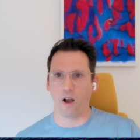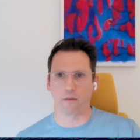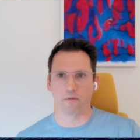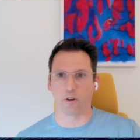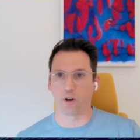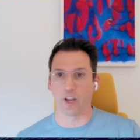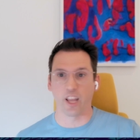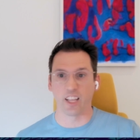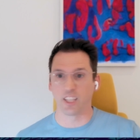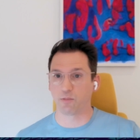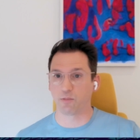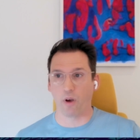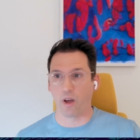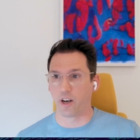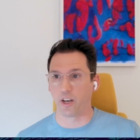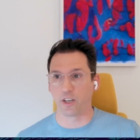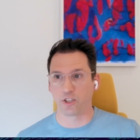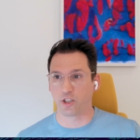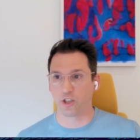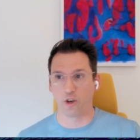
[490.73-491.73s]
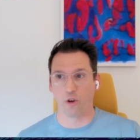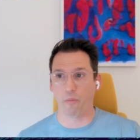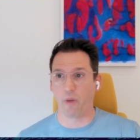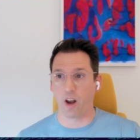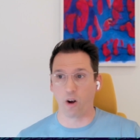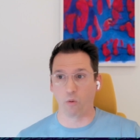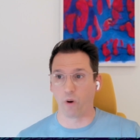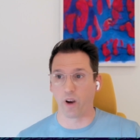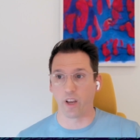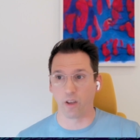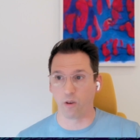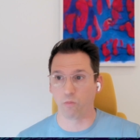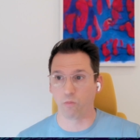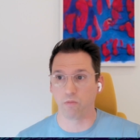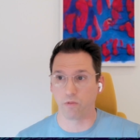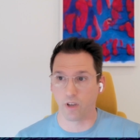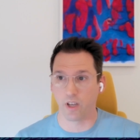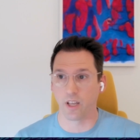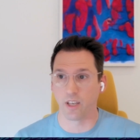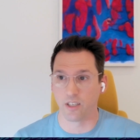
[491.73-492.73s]
offer gets punished no matter where you
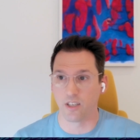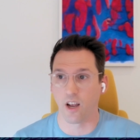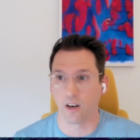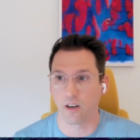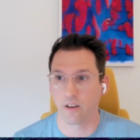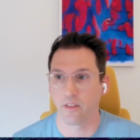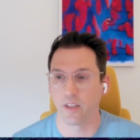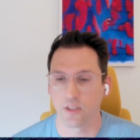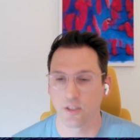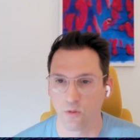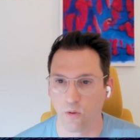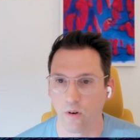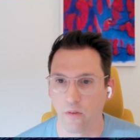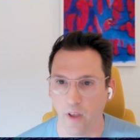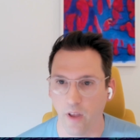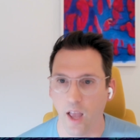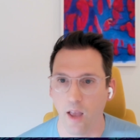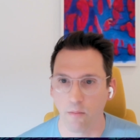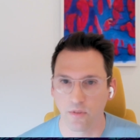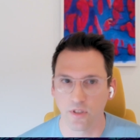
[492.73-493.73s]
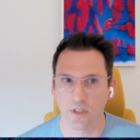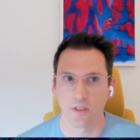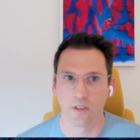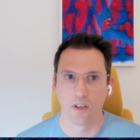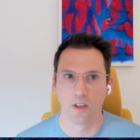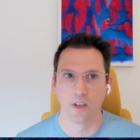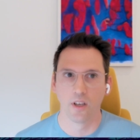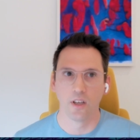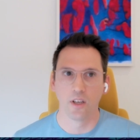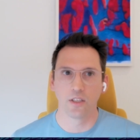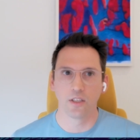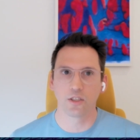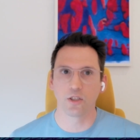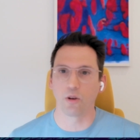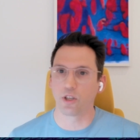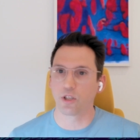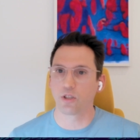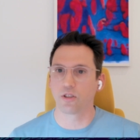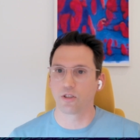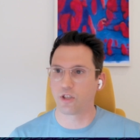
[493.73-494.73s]
conduct these sort of games.
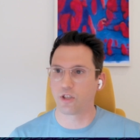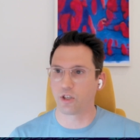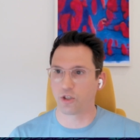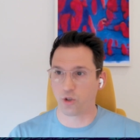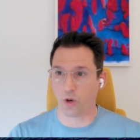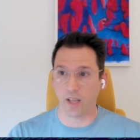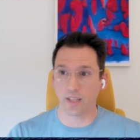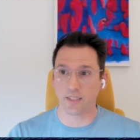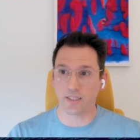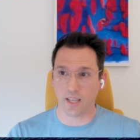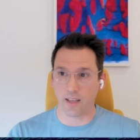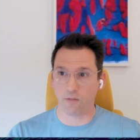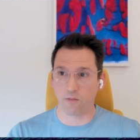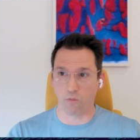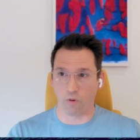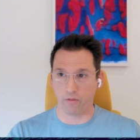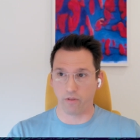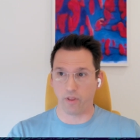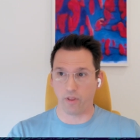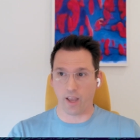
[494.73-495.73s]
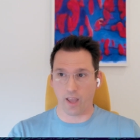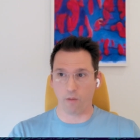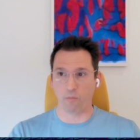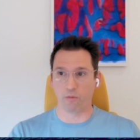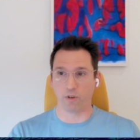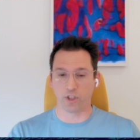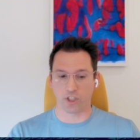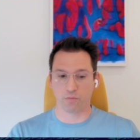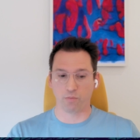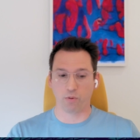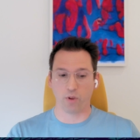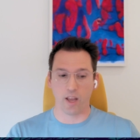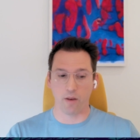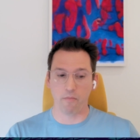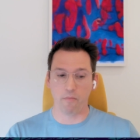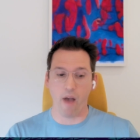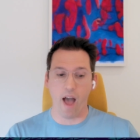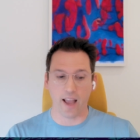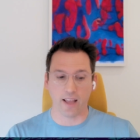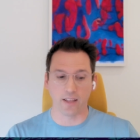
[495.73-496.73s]
So to translate what that game we just
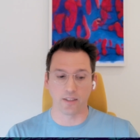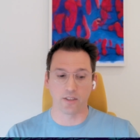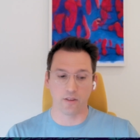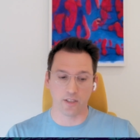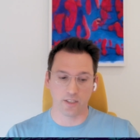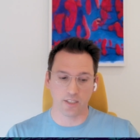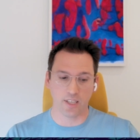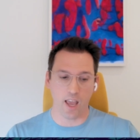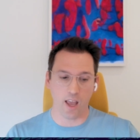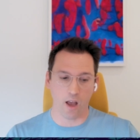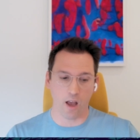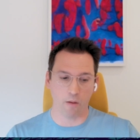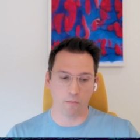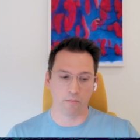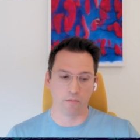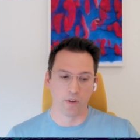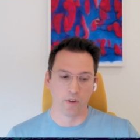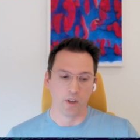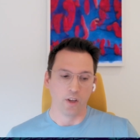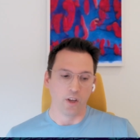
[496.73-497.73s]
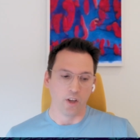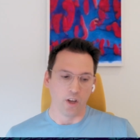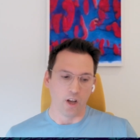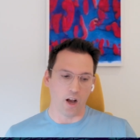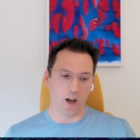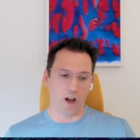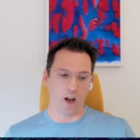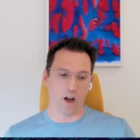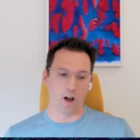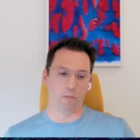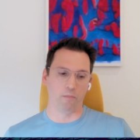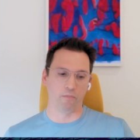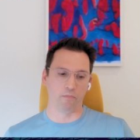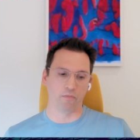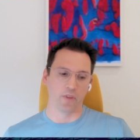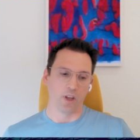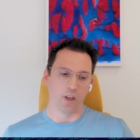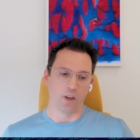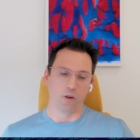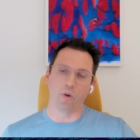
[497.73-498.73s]
played back into the scam,
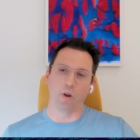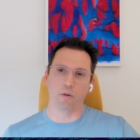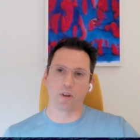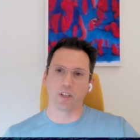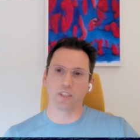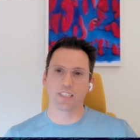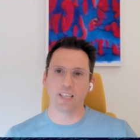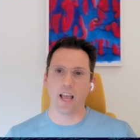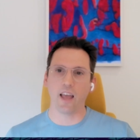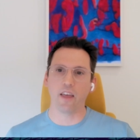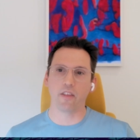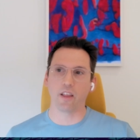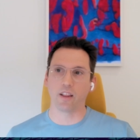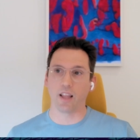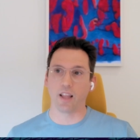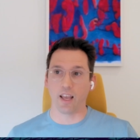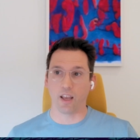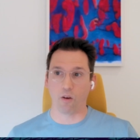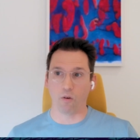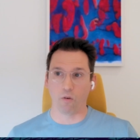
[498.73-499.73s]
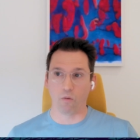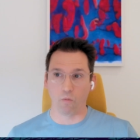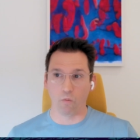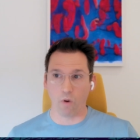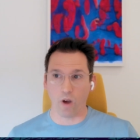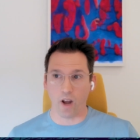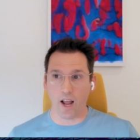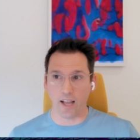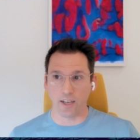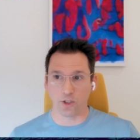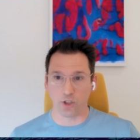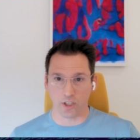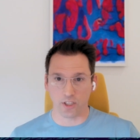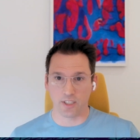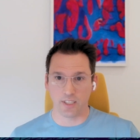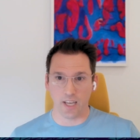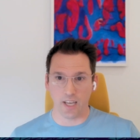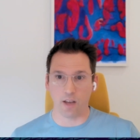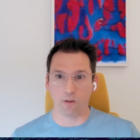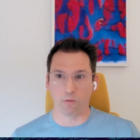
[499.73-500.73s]
we could say that like what I
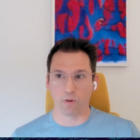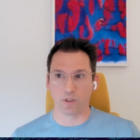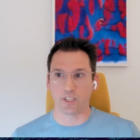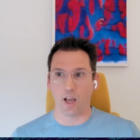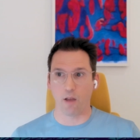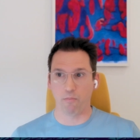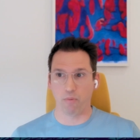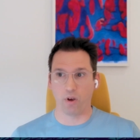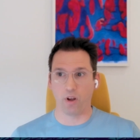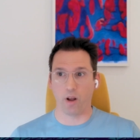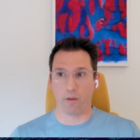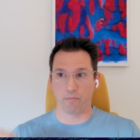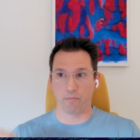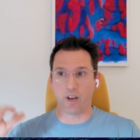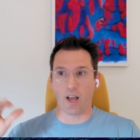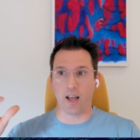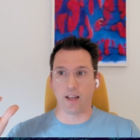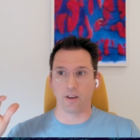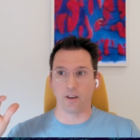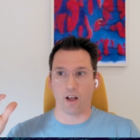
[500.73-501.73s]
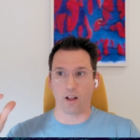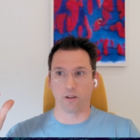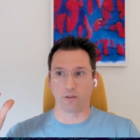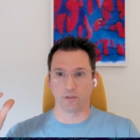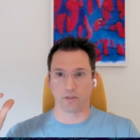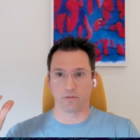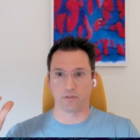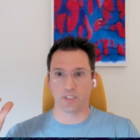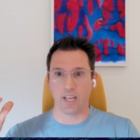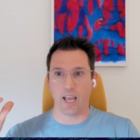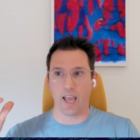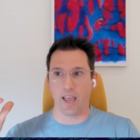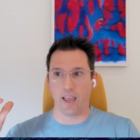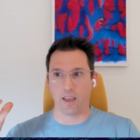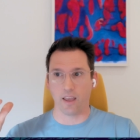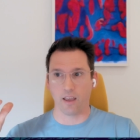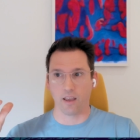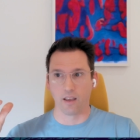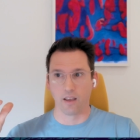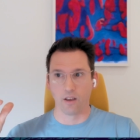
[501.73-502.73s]
just did was I put up $9 of stake,